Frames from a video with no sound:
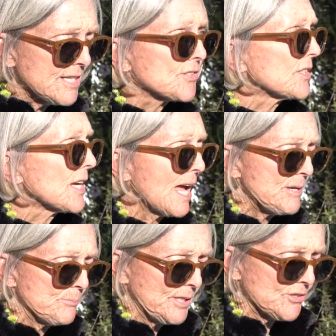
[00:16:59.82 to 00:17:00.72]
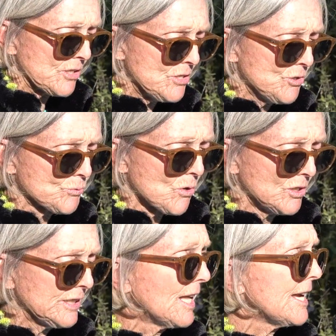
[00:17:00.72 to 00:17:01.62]
is that timing plays a huge role
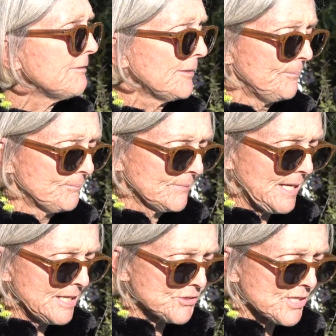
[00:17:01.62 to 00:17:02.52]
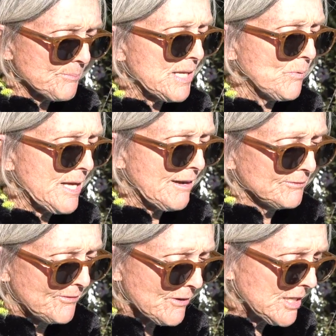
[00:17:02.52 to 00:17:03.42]
in life, and it's something we have
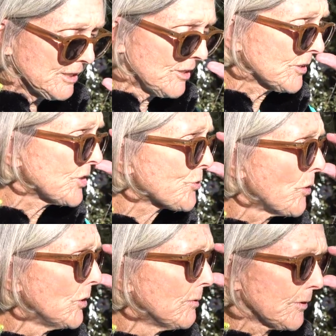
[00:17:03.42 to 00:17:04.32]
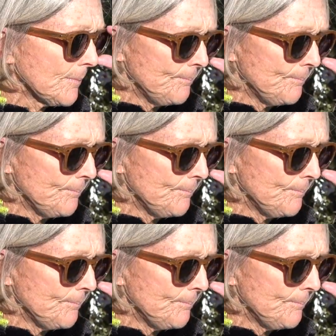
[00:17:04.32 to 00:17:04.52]
very little control over.